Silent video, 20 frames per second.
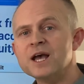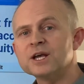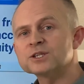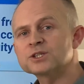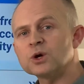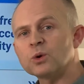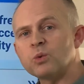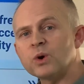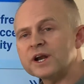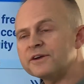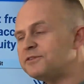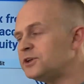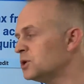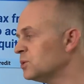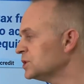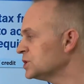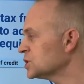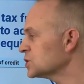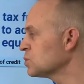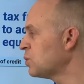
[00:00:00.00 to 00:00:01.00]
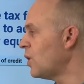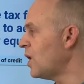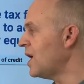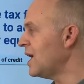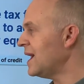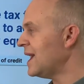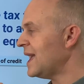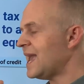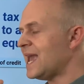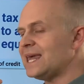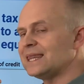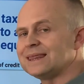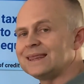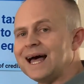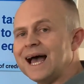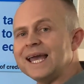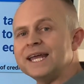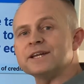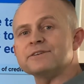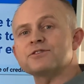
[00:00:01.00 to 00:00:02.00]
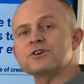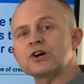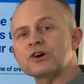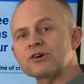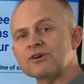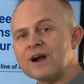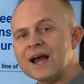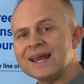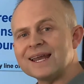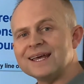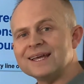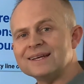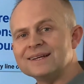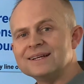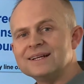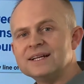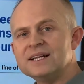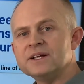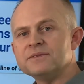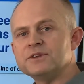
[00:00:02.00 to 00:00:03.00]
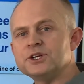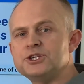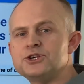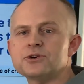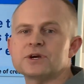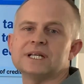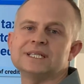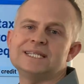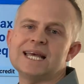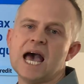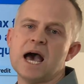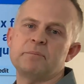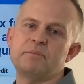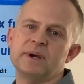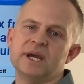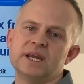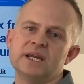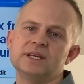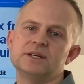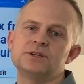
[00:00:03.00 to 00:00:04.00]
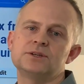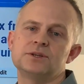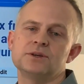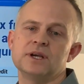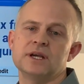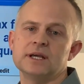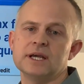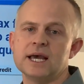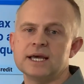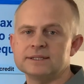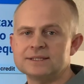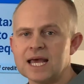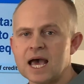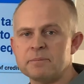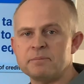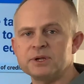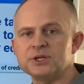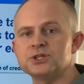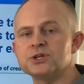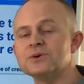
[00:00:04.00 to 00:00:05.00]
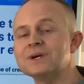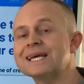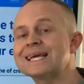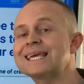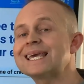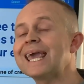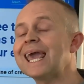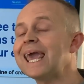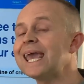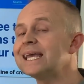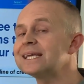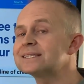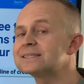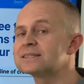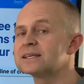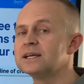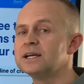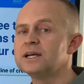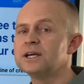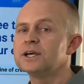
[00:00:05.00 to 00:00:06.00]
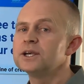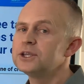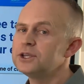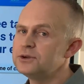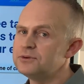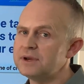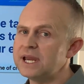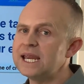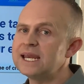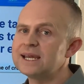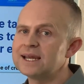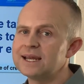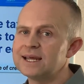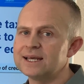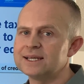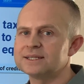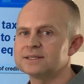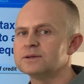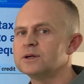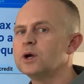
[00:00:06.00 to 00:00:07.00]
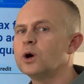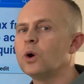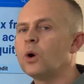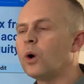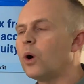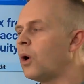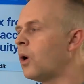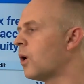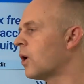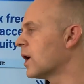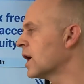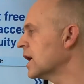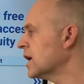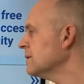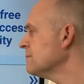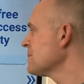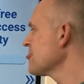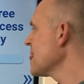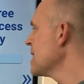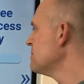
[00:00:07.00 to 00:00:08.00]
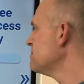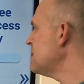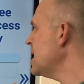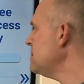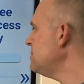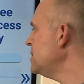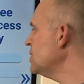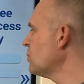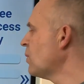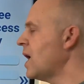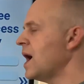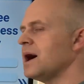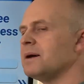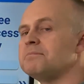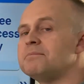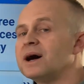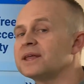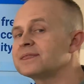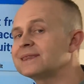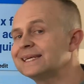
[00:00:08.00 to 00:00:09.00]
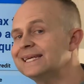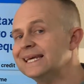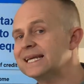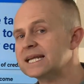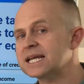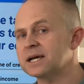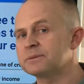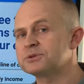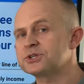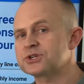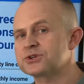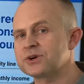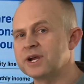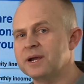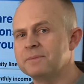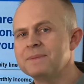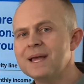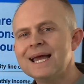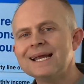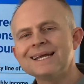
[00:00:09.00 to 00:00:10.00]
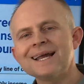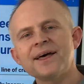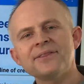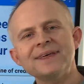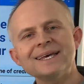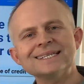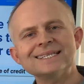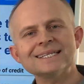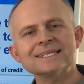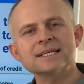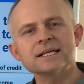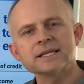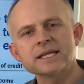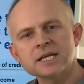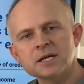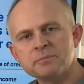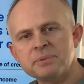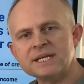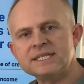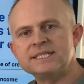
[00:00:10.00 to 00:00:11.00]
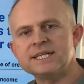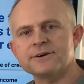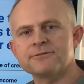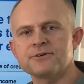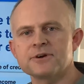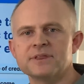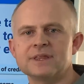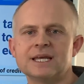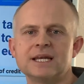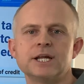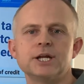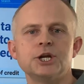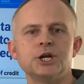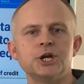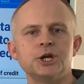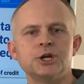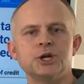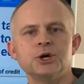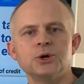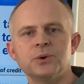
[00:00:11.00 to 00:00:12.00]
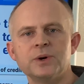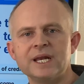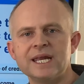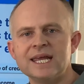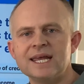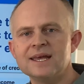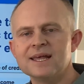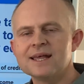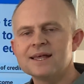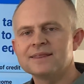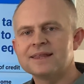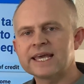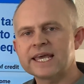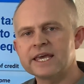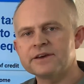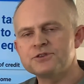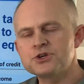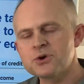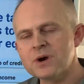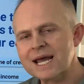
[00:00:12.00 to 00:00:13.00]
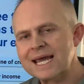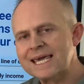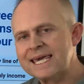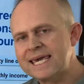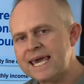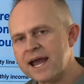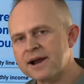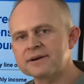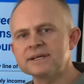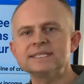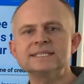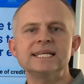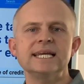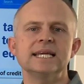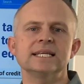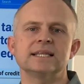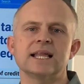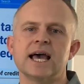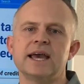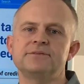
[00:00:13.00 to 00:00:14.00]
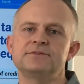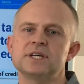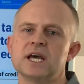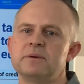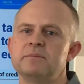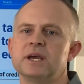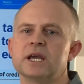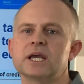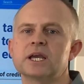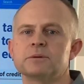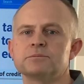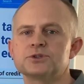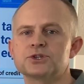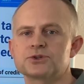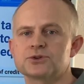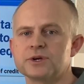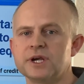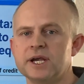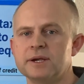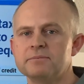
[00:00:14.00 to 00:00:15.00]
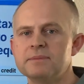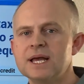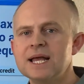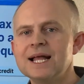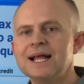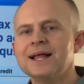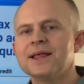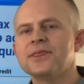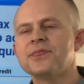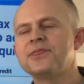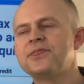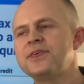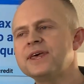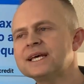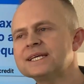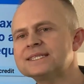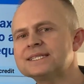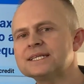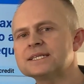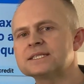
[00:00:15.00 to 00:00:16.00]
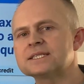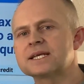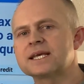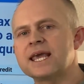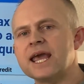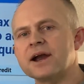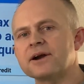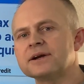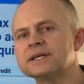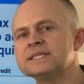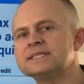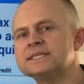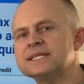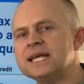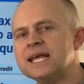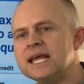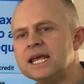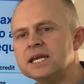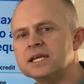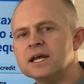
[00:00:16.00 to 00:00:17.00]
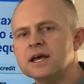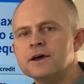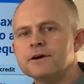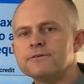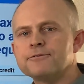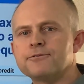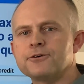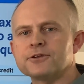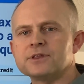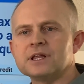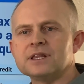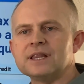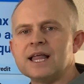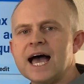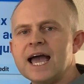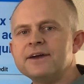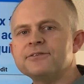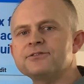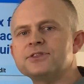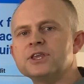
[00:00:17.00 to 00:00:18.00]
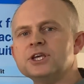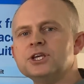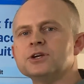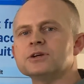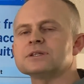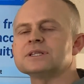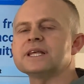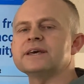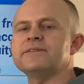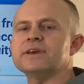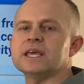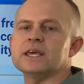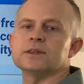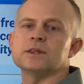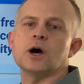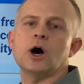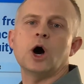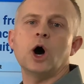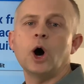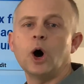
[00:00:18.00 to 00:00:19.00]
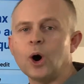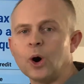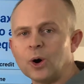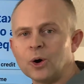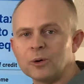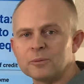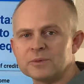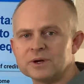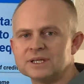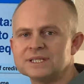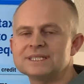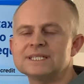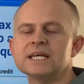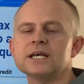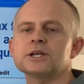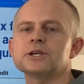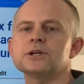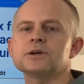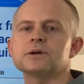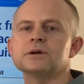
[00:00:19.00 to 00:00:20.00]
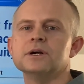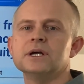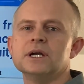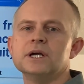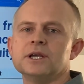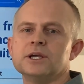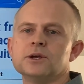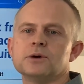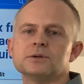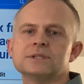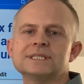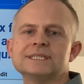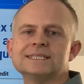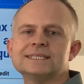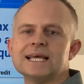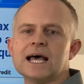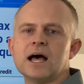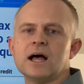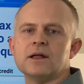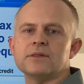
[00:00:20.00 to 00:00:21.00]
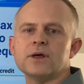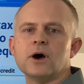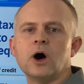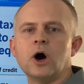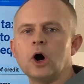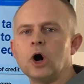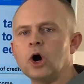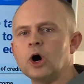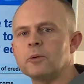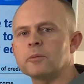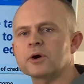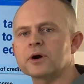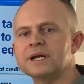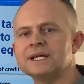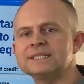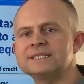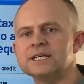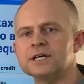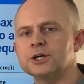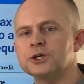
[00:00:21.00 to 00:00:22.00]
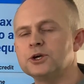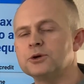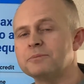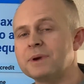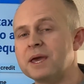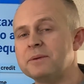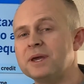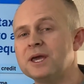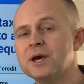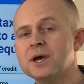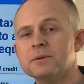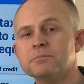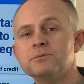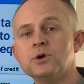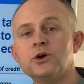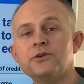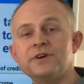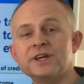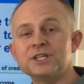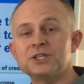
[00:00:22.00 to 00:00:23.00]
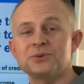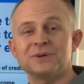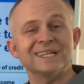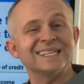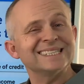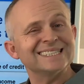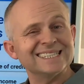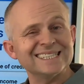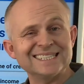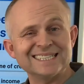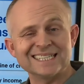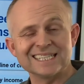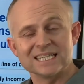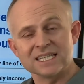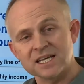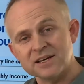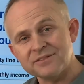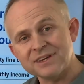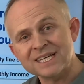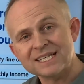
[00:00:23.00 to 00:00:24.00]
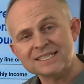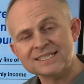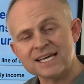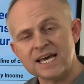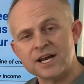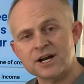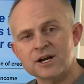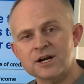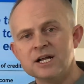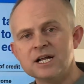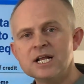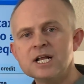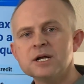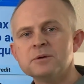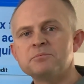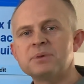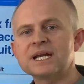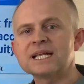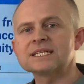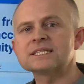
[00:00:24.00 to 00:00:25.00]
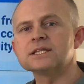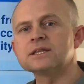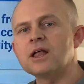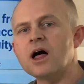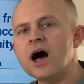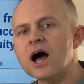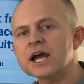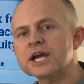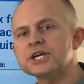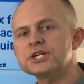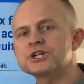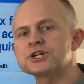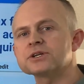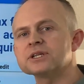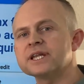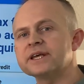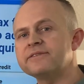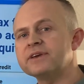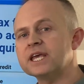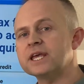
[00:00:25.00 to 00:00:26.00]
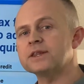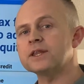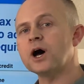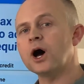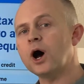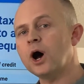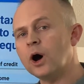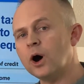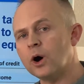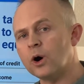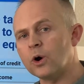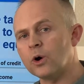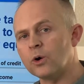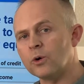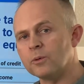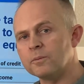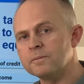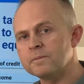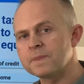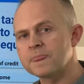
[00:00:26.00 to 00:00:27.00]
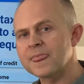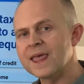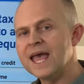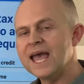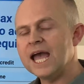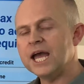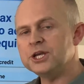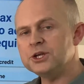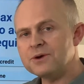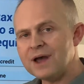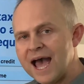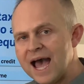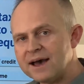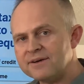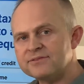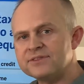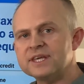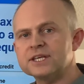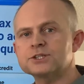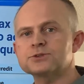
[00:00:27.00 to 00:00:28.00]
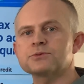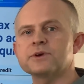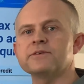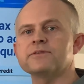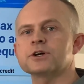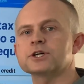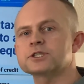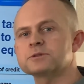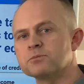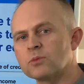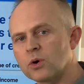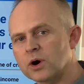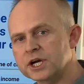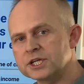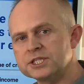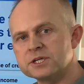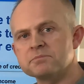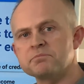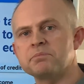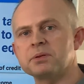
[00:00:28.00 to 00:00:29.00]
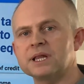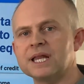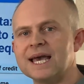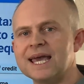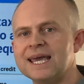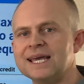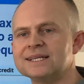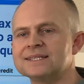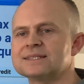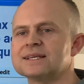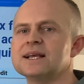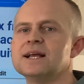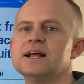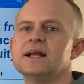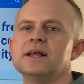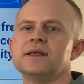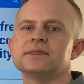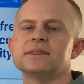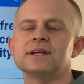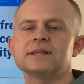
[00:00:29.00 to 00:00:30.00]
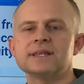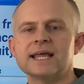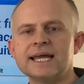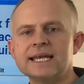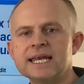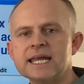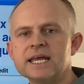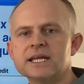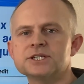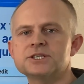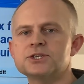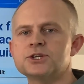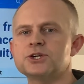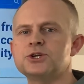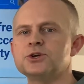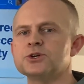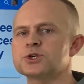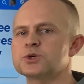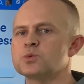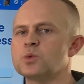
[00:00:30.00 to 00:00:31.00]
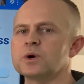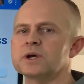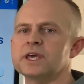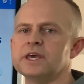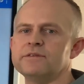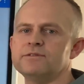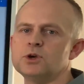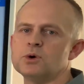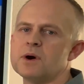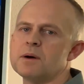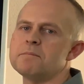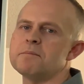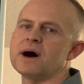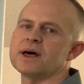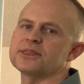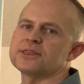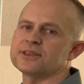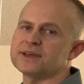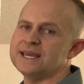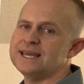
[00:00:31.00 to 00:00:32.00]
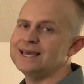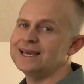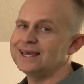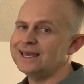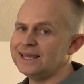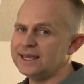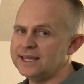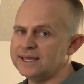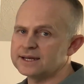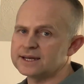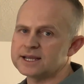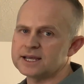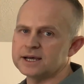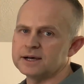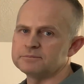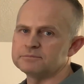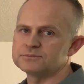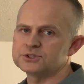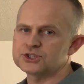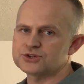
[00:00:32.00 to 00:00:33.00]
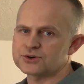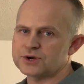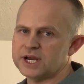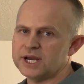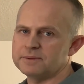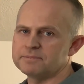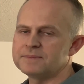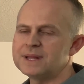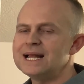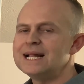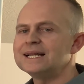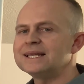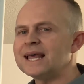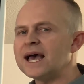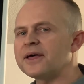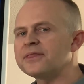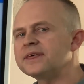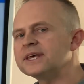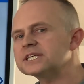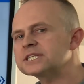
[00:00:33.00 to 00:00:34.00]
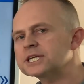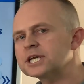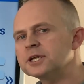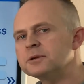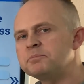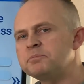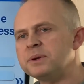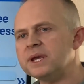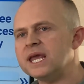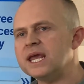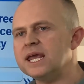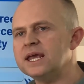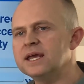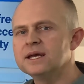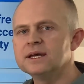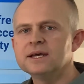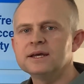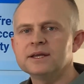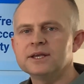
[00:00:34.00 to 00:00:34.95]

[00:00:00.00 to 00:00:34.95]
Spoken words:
So what if you would just want a line of credit that you could tap into in case you needed it? Or maybe you want a monthly income stream. Now this is a little bit different than an annuity that gives you a guaranteed lifetime income stream. This is guaranteed for the life that you're living in the home until you sell the home or until you maybe move into an assisted living center. But as long as you're living in the home and you have this reverse mortgage in place, the lending institution will give you a monthly income stream. Now this could be,